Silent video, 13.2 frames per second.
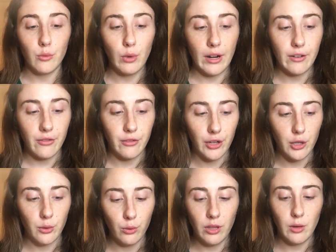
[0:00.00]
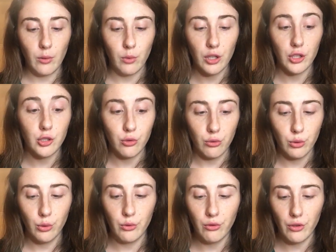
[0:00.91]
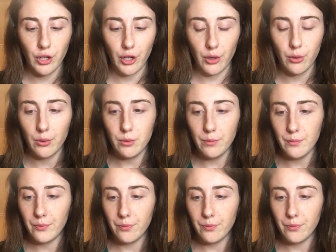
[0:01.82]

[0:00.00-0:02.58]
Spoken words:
right for you. They weren't true for you.